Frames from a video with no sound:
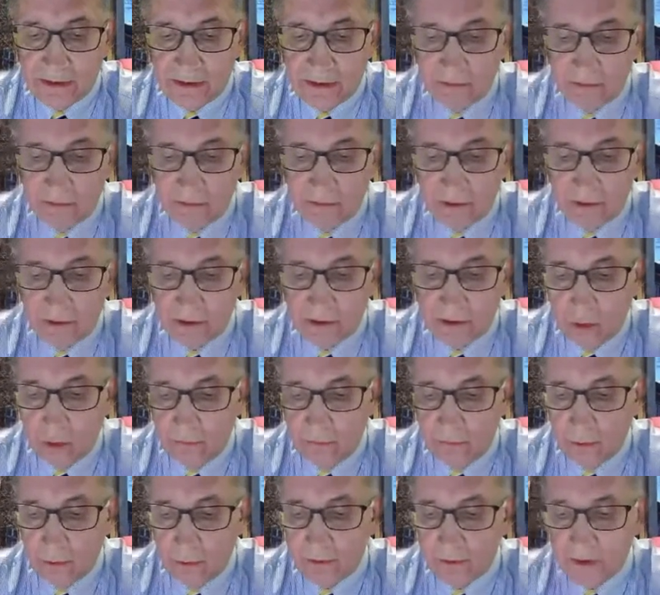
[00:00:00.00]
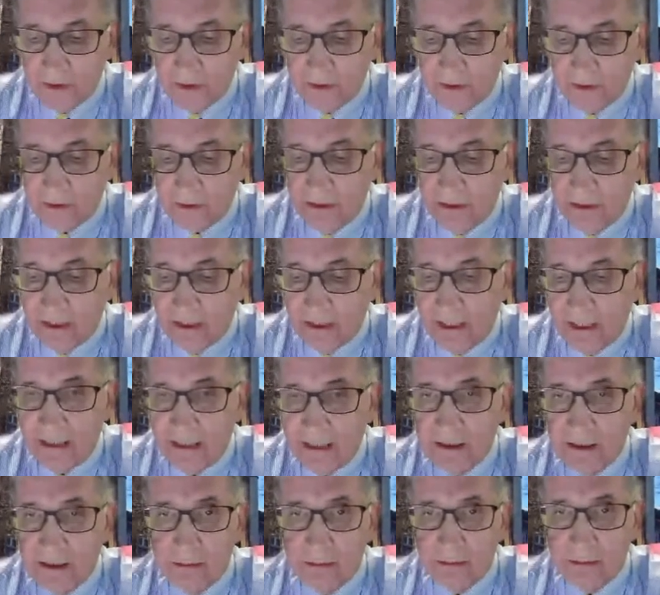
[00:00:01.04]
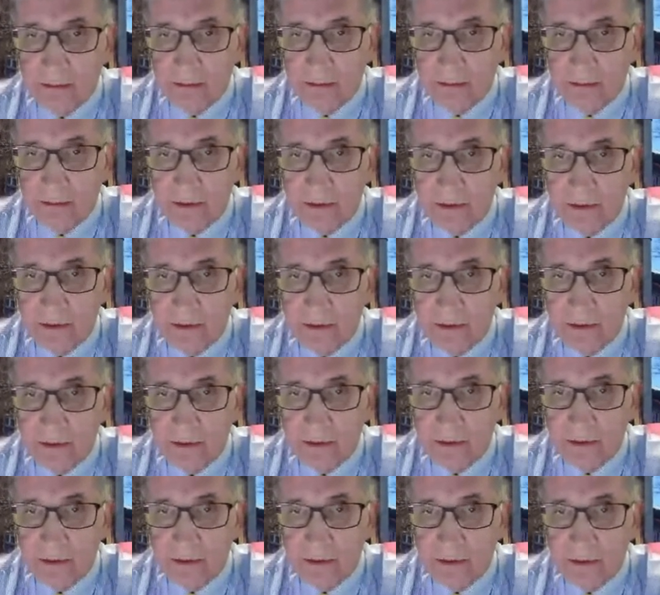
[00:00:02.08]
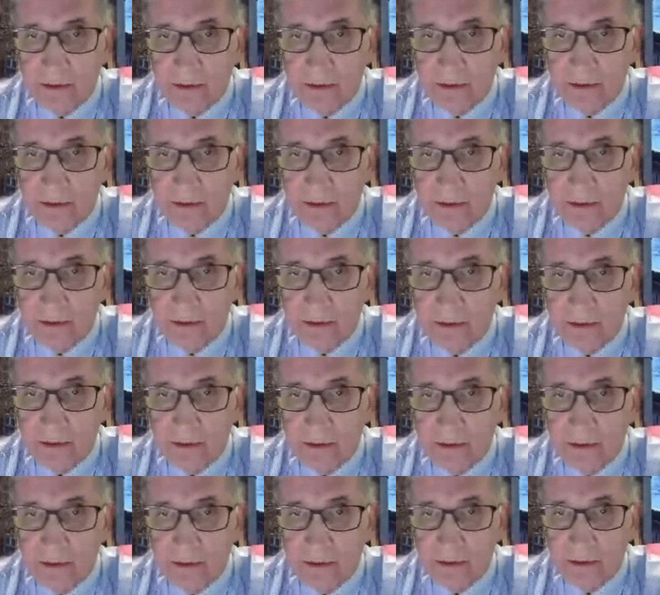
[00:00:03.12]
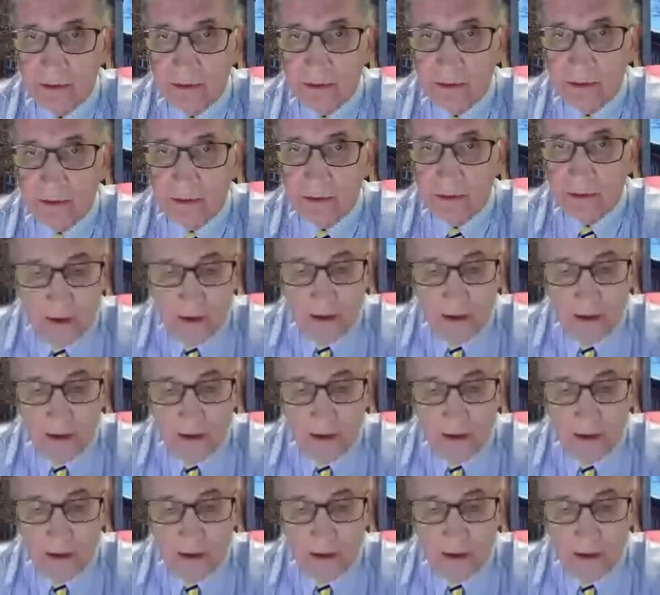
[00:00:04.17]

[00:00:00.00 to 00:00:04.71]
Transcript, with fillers: can withdraw from these three items uh, A, B, and C,